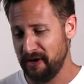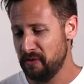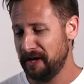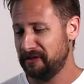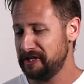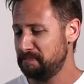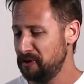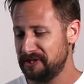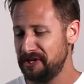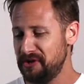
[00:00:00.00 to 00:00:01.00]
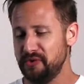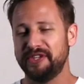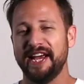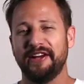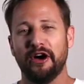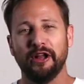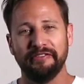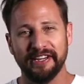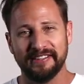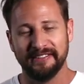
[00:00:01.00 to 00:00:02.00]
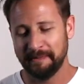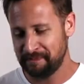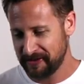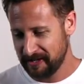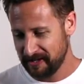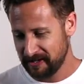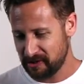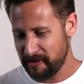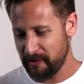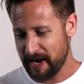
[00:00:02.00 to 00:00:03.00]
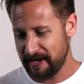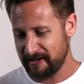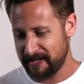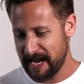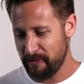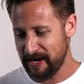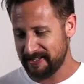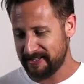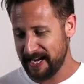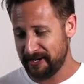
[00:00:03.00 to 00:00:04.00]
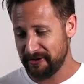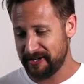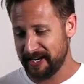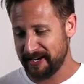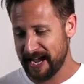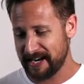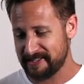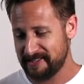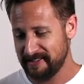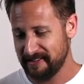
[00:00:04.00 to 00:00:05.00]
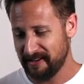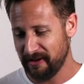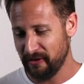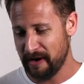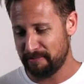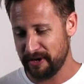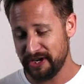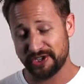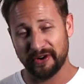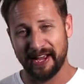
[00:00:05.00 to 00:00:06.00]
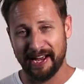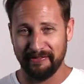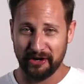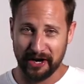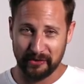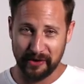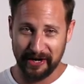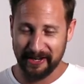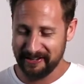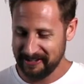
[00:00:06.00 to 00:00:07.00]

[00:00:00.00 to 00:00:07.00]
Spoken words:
want this pussy, you take all of it. So anyway, can't wait to take your dick next. Although I'm pretty sure I have gonorrhea.